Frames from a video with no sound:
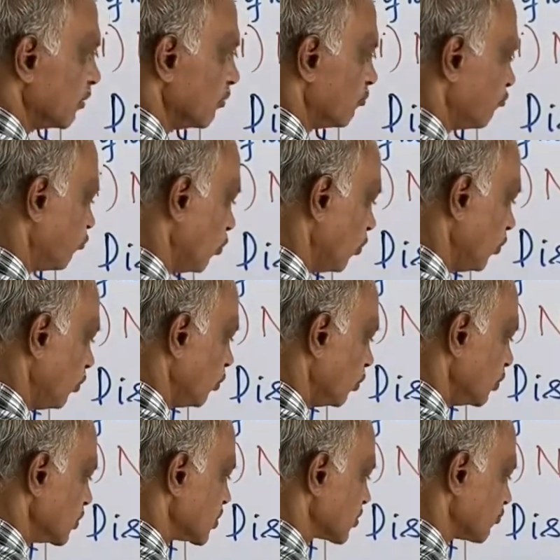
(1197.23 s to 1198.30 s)
4 whole
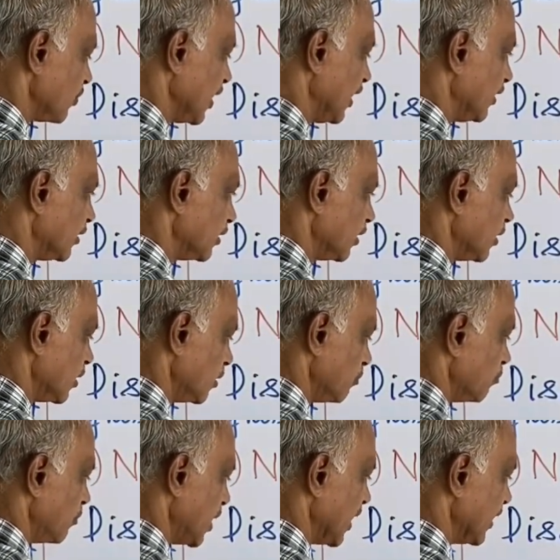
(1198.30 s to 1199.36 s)
square
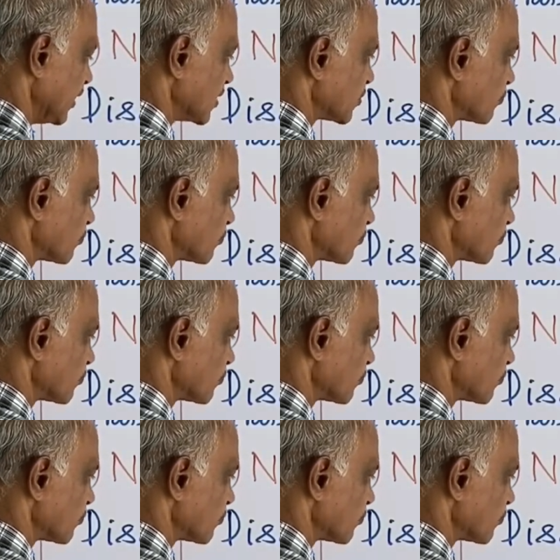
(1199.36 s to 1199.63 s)
minus